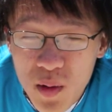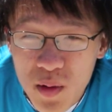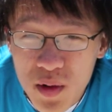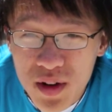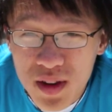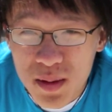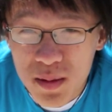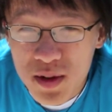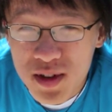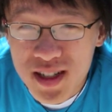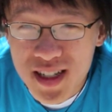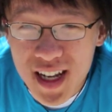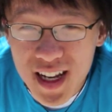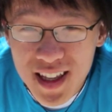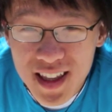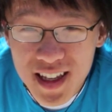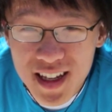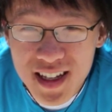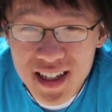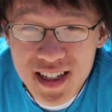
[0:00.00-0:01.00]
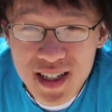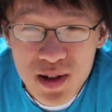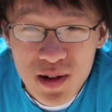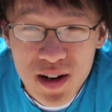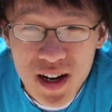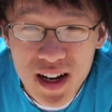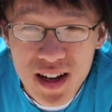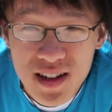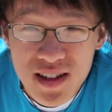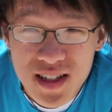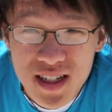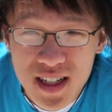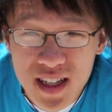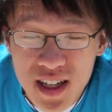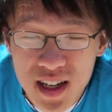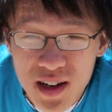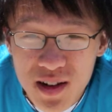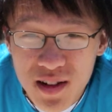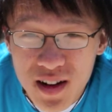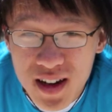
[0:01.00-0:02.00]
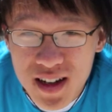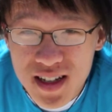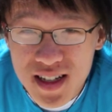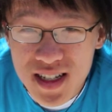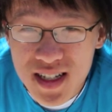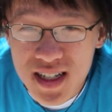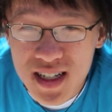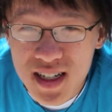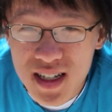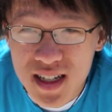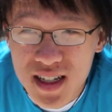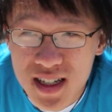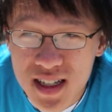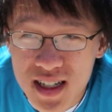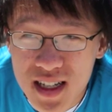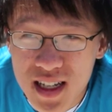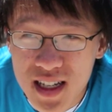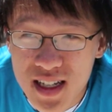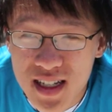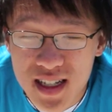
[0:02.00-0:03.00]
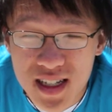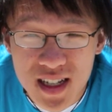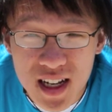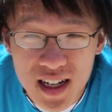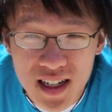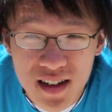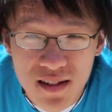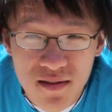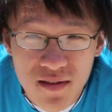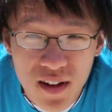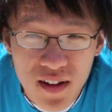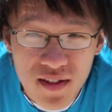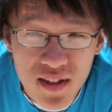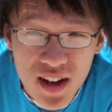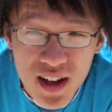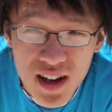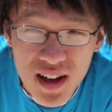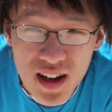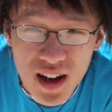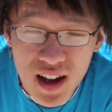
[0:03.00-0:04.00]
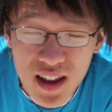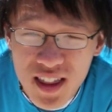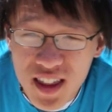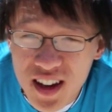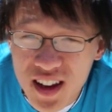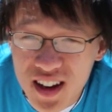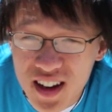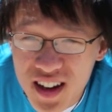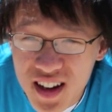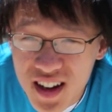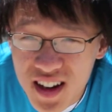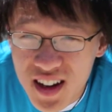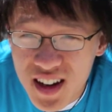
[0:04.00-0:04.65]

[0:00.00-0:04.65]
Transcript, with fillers: one of the most deadliest tornadoes in the U.S. since 1950, I think.